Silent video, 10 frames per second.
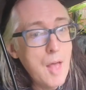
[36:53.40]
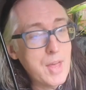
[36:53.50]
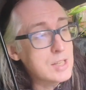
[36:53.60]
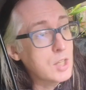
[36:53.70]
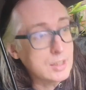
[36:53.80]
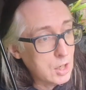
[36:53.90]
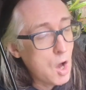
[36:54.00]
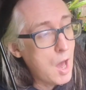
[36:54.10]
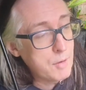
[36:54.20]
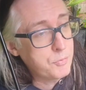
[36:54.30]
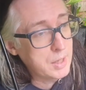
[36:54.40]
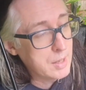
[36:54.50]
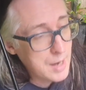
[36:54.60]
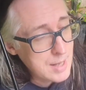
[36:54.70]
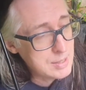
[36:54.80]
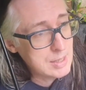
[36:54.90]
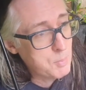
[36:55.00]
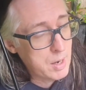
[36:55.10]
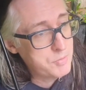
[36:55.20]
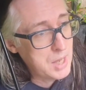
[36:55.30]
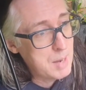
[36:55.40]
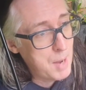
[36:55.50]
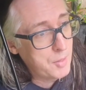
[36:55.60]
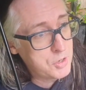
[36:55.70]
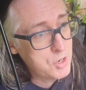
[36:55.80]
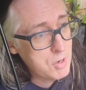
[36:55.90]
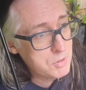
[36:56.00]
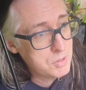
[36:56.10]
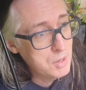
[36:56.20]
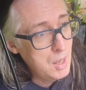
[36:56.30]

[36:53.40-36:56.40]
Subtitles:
that's like the kind of thing the Nazis might have said about the Jews.